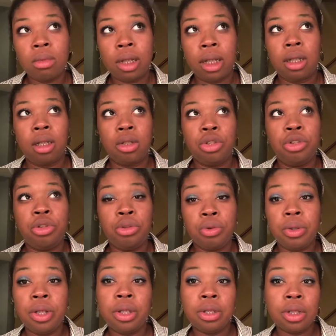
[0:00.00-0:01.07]
like 2
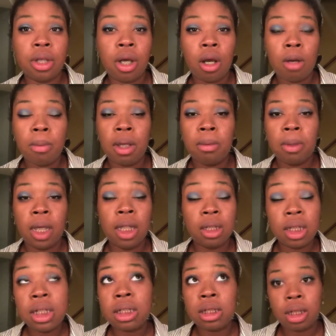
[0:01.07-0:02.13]
years ago, maybe
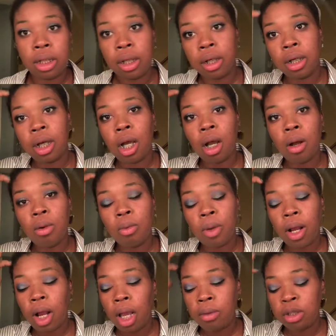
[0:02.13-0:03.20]
at least a year ago,
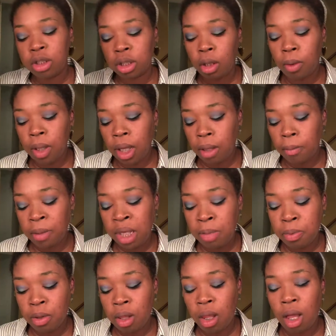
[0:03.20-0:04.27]
where I was showing
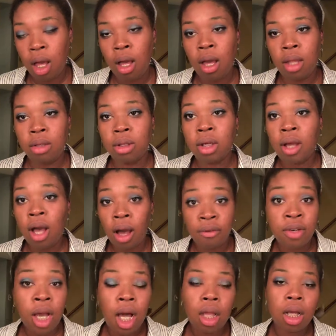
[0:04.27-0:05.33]
people
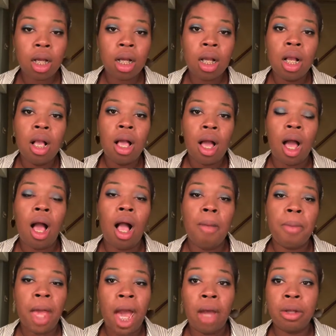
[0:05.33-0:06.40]
of color
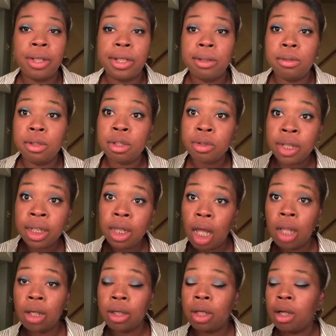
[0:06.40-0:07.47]
how to use green
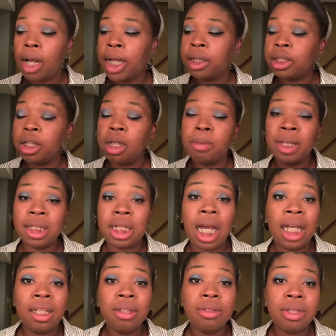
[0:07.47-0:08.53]
color corrector, because
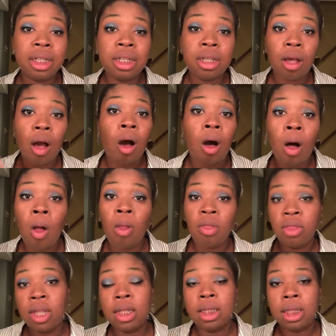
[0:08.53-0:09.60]
I use this all
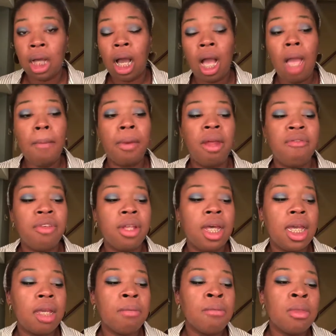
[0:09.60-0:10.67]
the time, and I feel
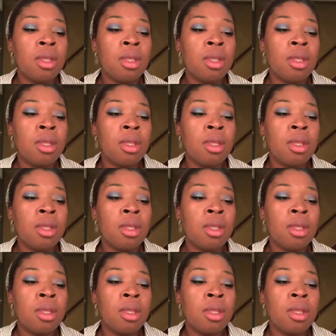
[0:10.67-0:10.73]
like